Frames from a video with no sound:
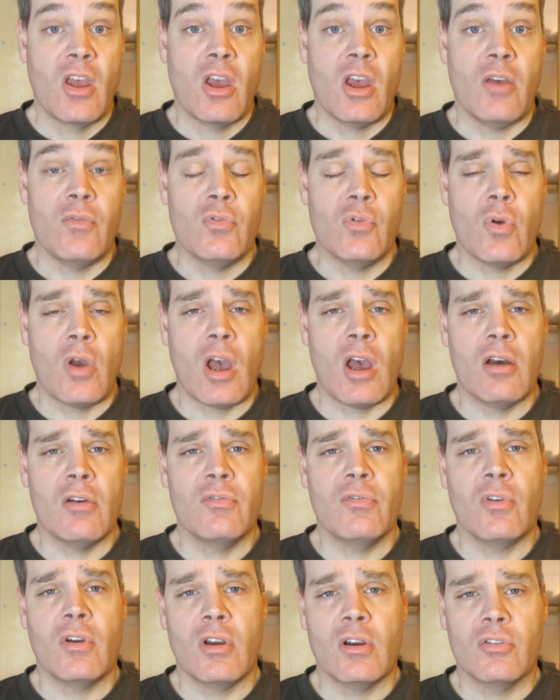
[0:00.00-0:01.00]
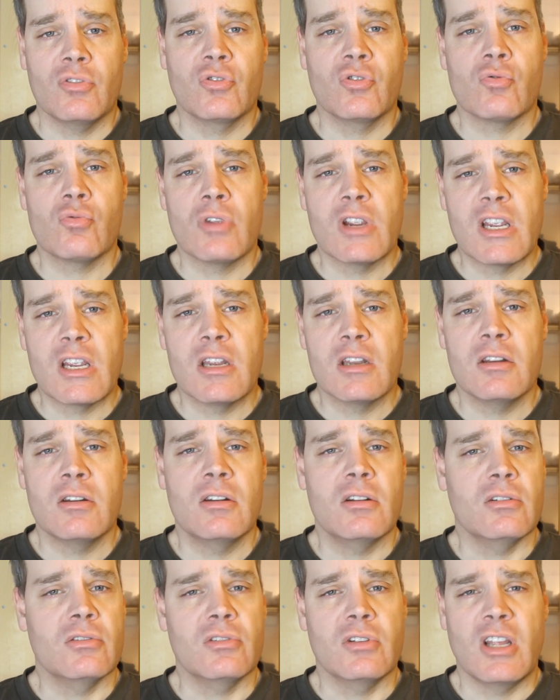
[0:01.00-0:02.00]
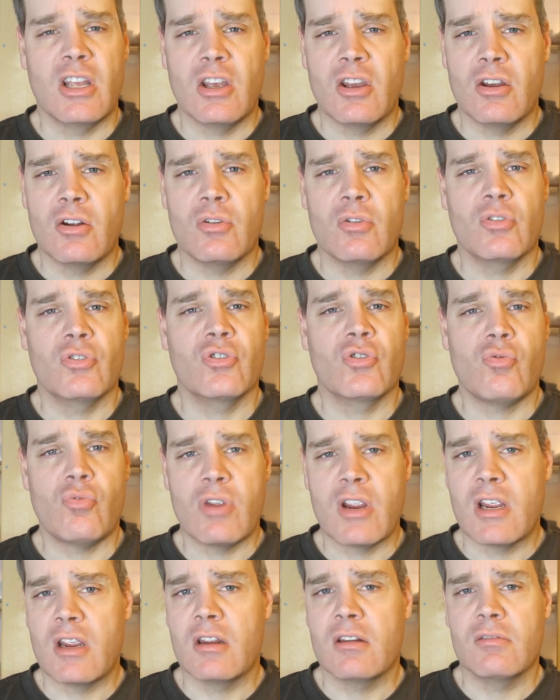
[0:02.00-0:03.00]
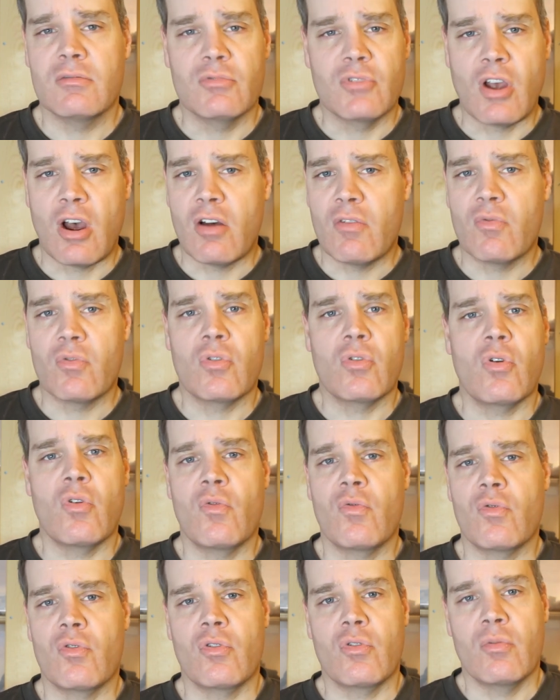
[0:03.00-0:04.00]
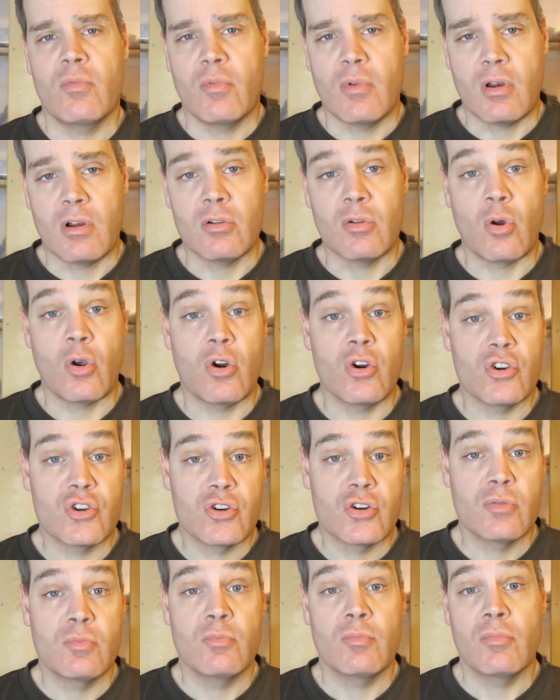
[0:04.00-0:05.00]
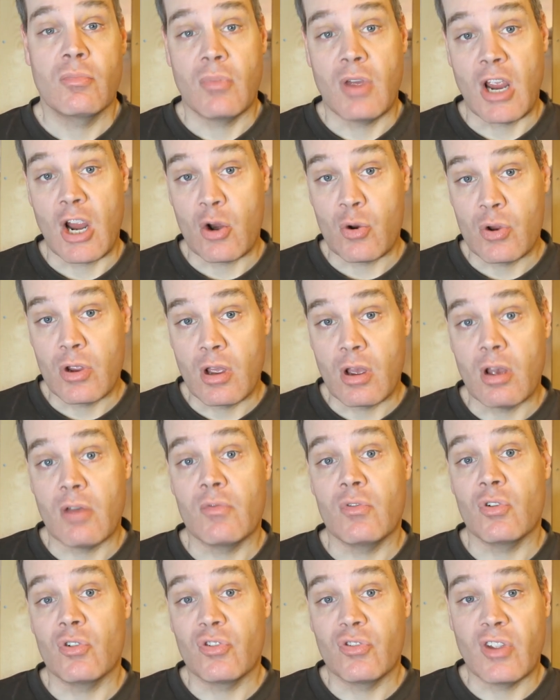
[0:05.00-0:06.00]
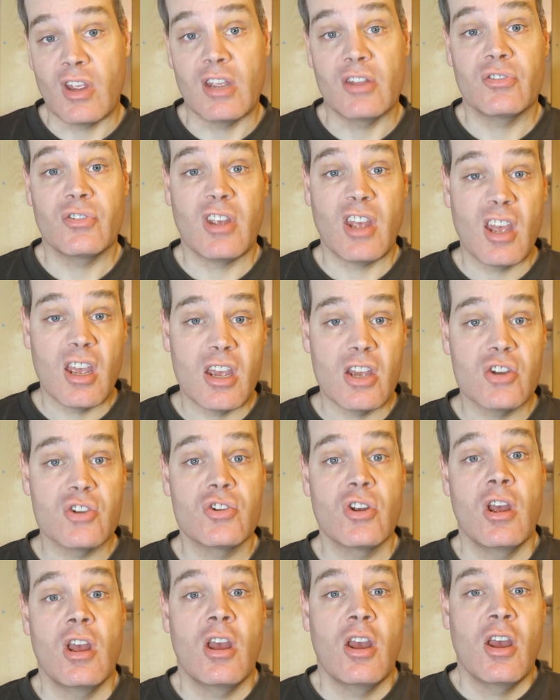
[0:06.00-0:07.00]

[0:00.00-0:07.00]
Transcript: If you have a screen lid or screen cover over a large area of your snake's cage,